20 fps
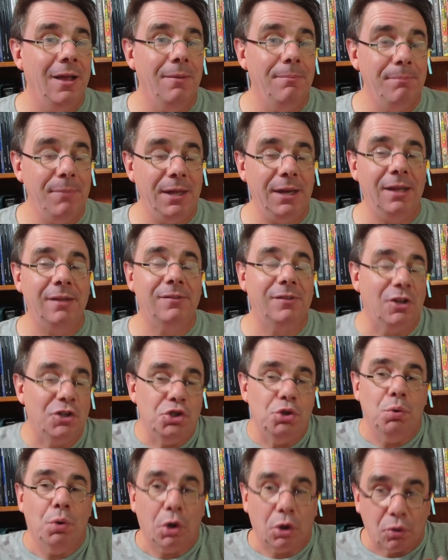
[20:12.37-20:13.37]
minutes as
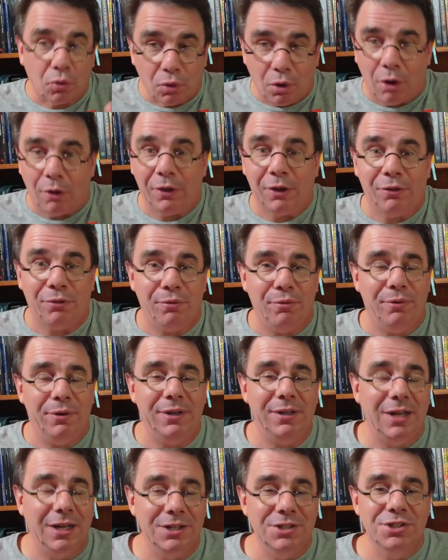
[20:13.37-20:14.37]
you are crawling through a
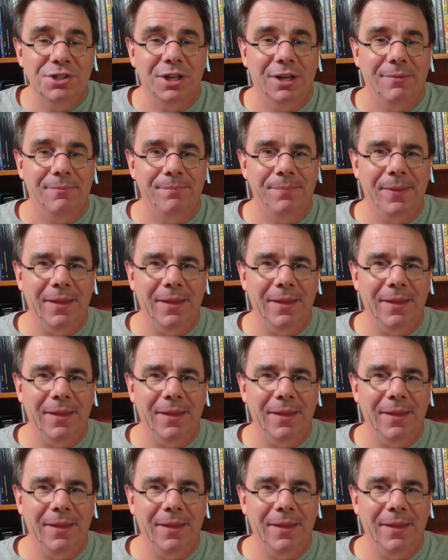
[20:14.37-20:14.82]
dungeon.